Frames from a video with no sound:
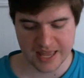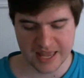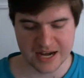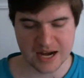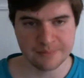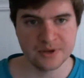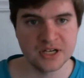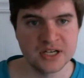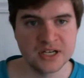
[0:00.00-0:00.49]

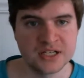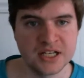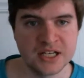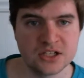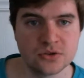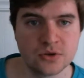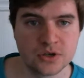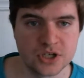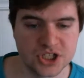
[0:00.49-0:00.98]
And I'm going to
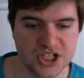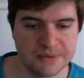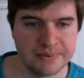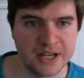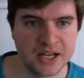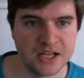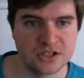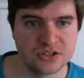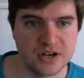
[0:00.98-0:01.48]
need your
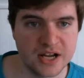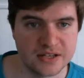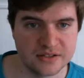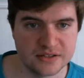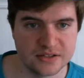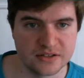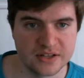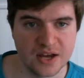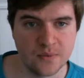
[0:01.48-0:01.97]
shipping
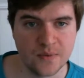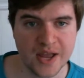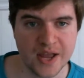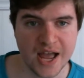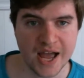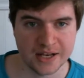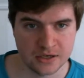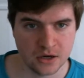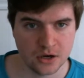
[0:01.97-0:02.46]
address so that
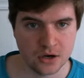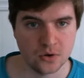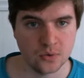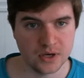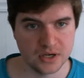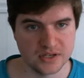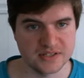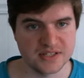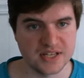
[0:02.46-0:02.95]
way I know
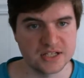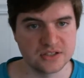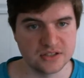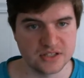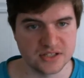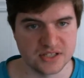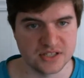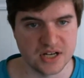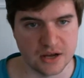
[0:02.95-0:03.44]
where to send
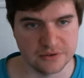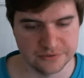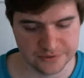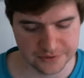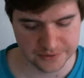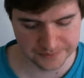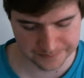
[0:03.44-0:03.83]
you the stuff.